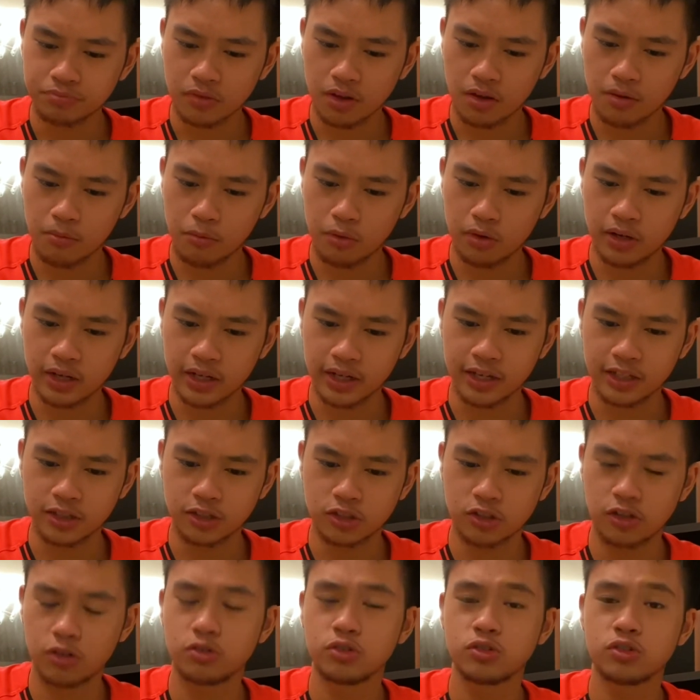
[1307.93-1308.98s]
More like it's
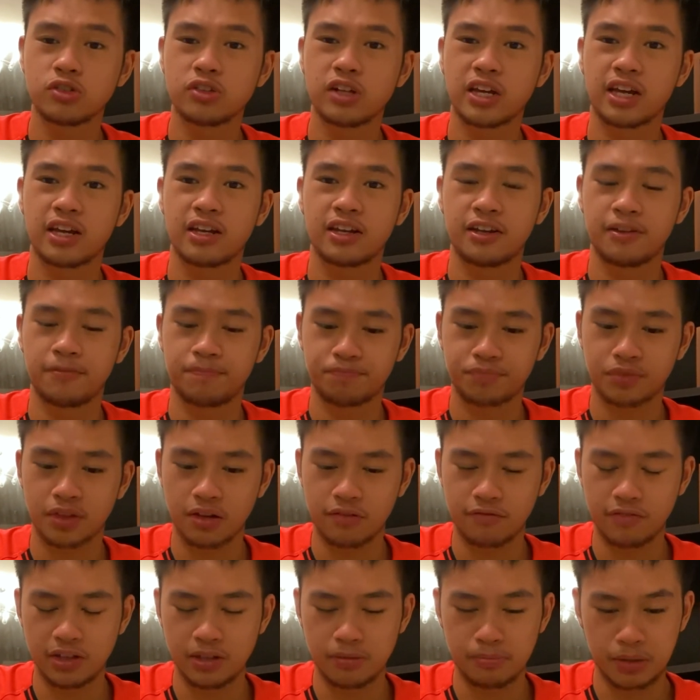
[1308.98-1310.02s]
closer to like a
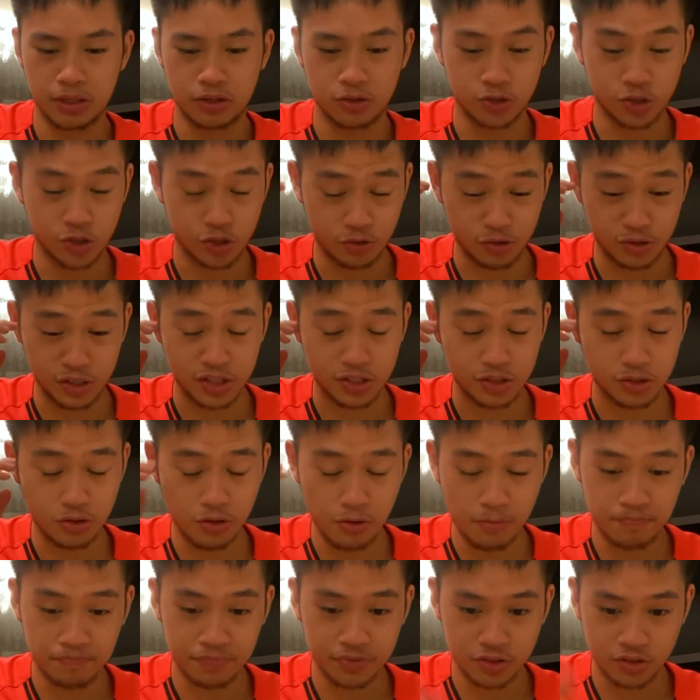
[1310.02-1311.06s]
Filipino chorizo,
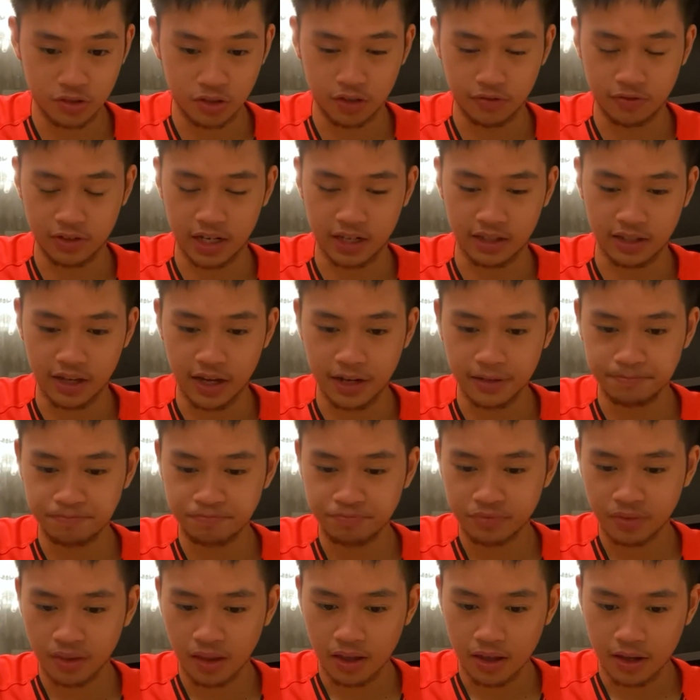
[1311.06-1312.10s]
sort of like that.
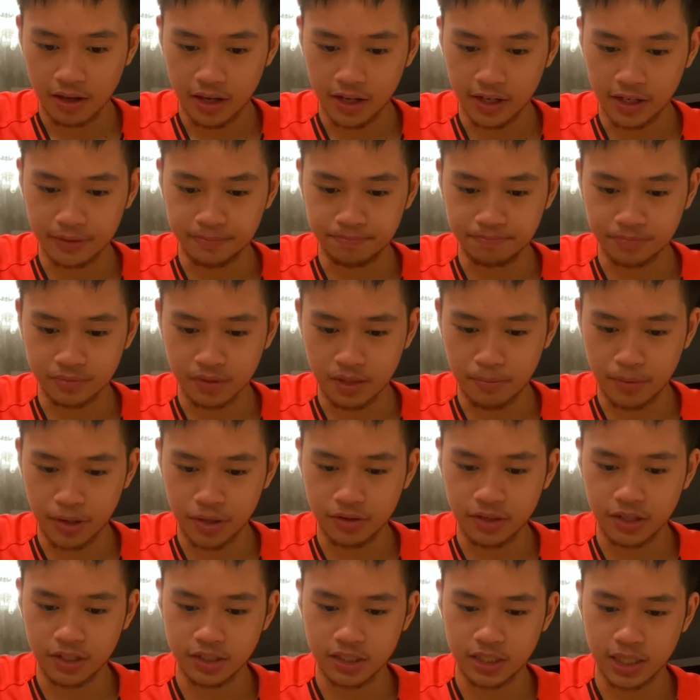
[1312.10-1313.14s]
And then the
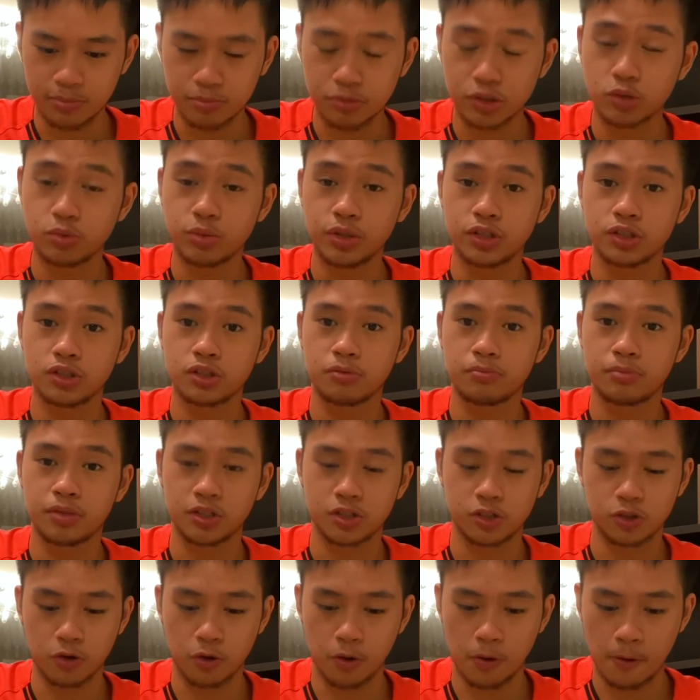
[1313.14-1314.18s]
mayonnaise seems sweet to me,
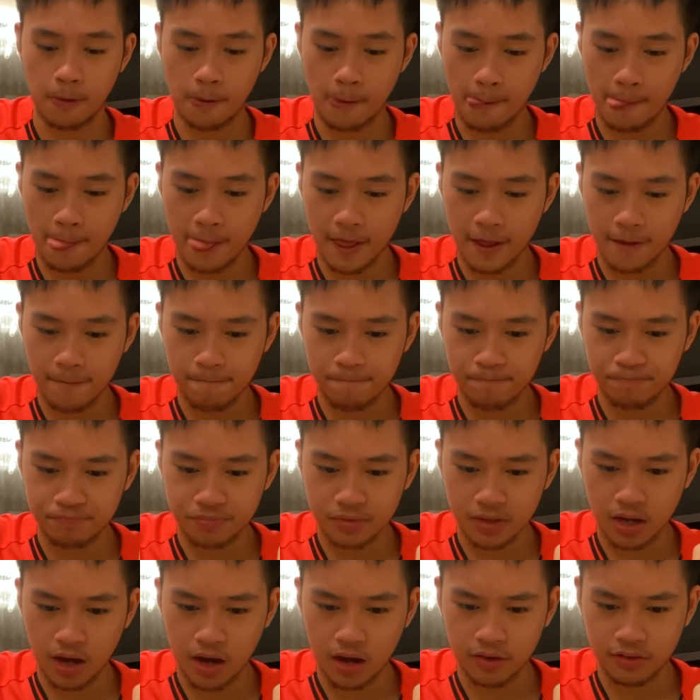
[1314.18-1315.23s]
so
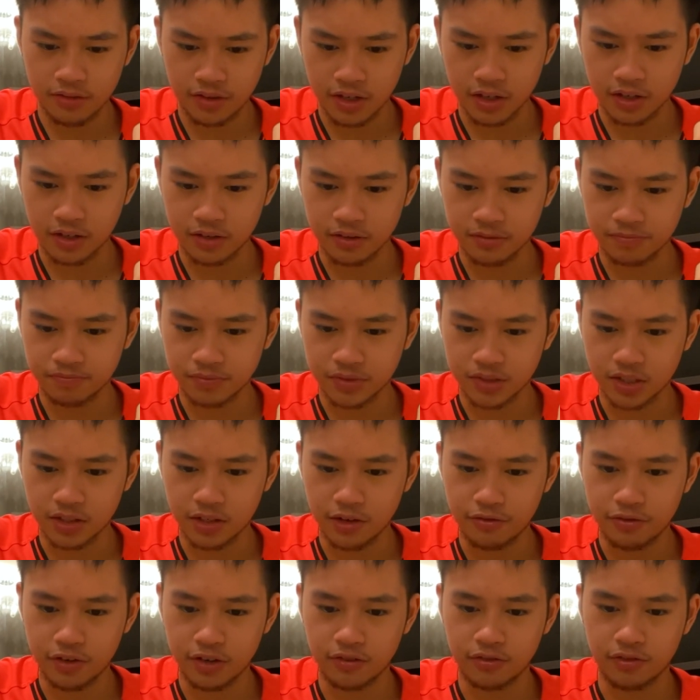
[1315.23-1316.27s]
I think it's a
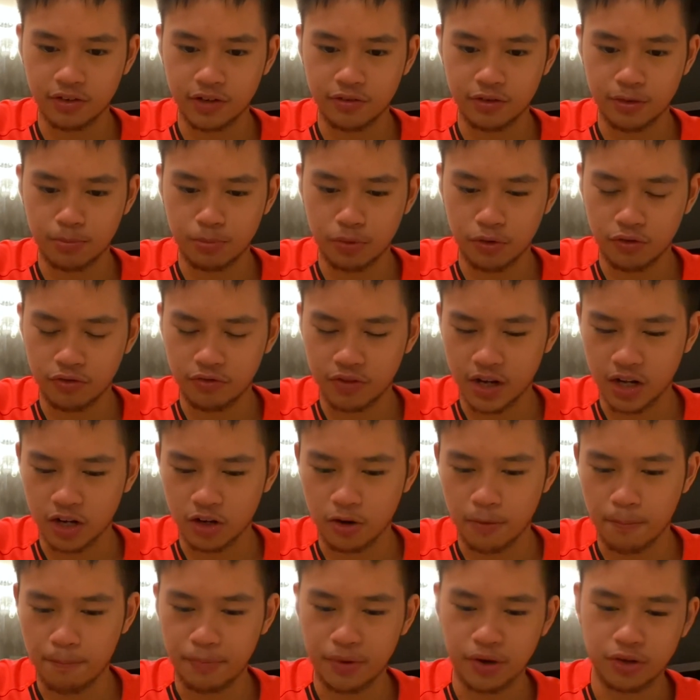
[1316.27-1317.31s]
different flavor profile
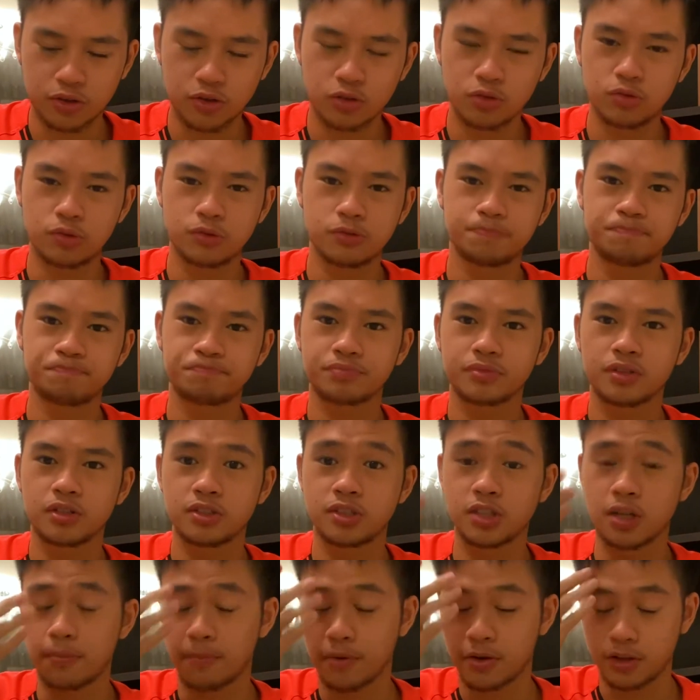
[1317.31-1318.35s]
compared to
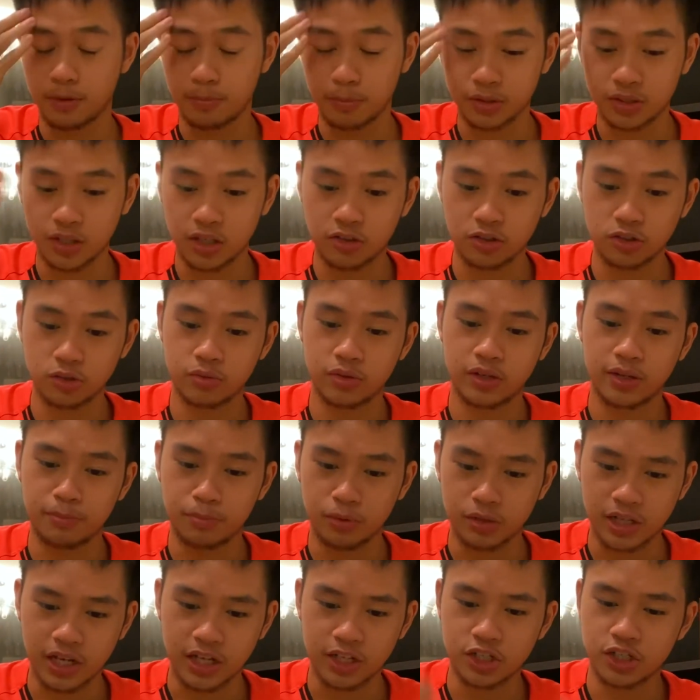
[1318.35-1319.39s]
some other potatoes where they
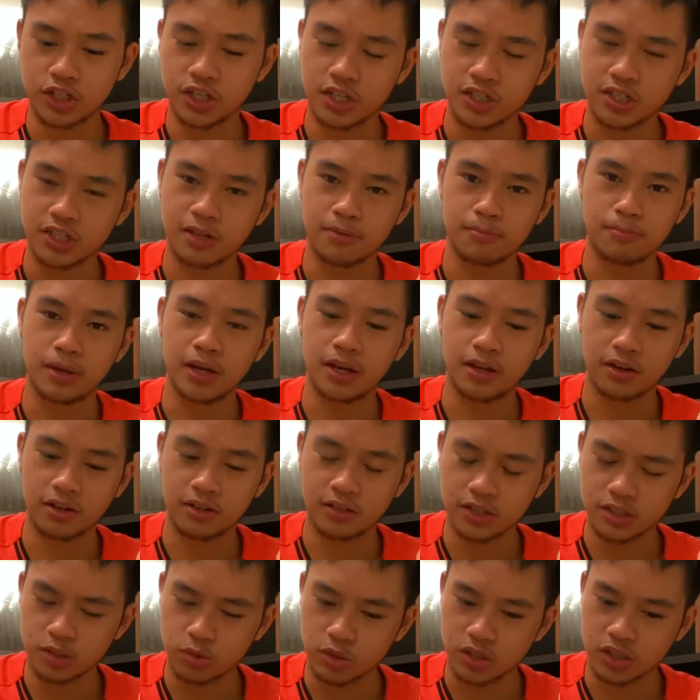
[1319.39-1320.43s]
put like cheese and bacon.
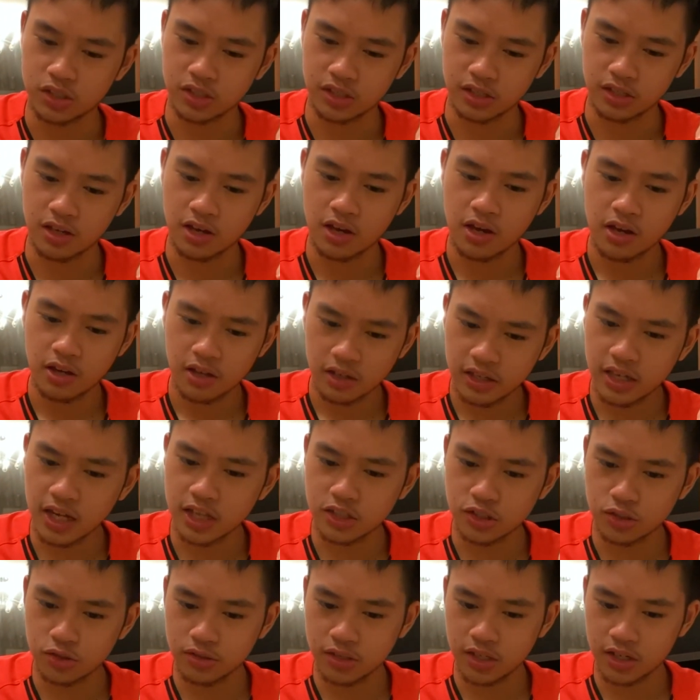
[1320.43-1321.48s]
This one is, yeah,
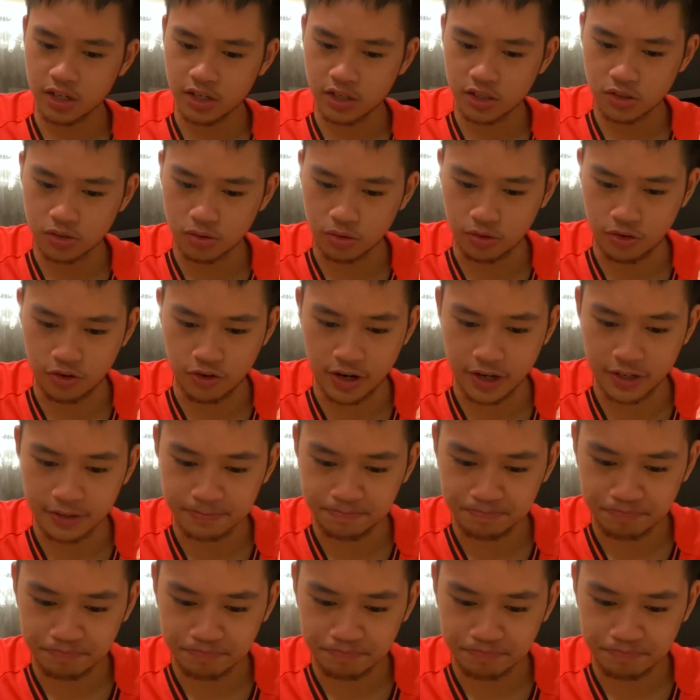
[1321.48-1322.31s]
it's unique in its own right.